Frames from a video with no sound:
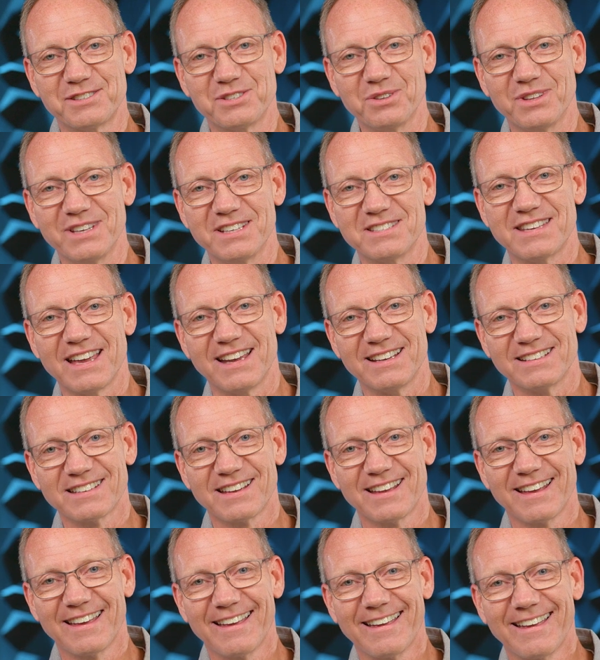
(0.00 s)
to these days?
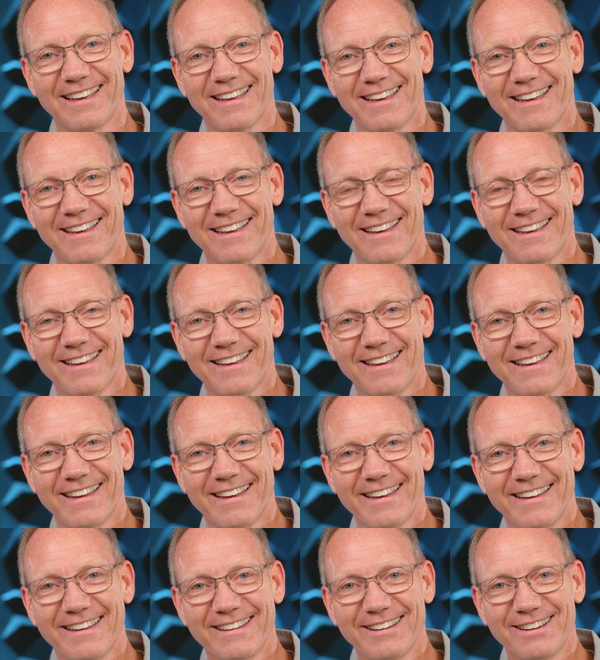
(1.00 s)

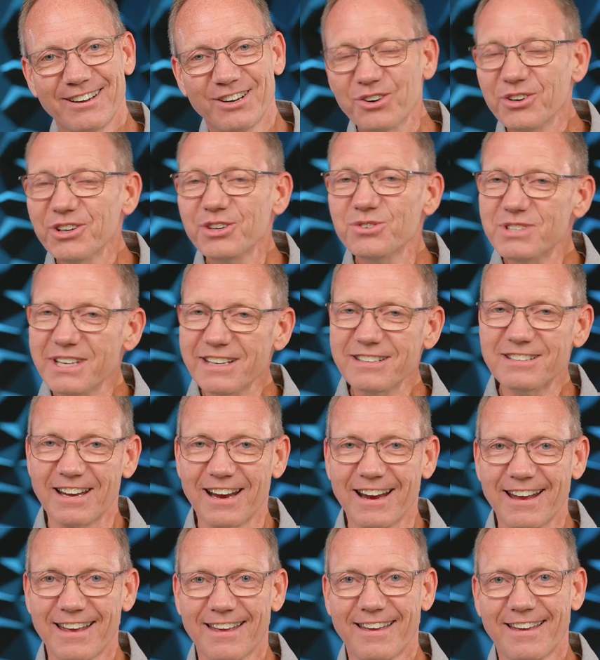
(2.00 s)
Who are you
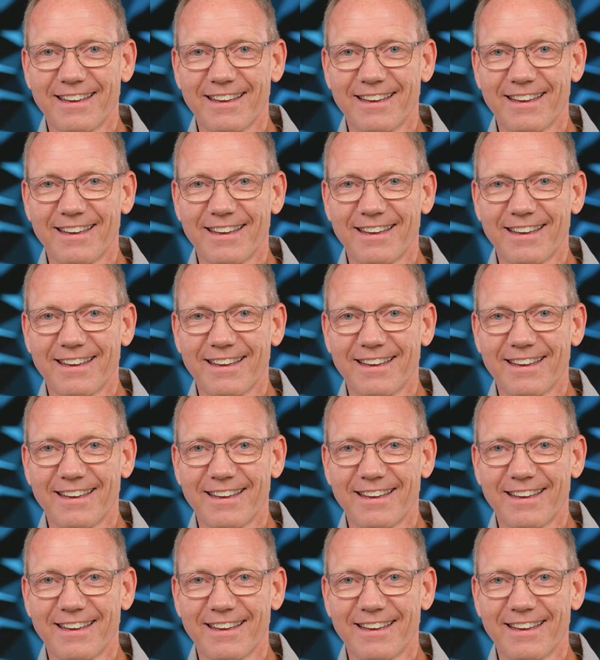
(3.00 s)
teaching?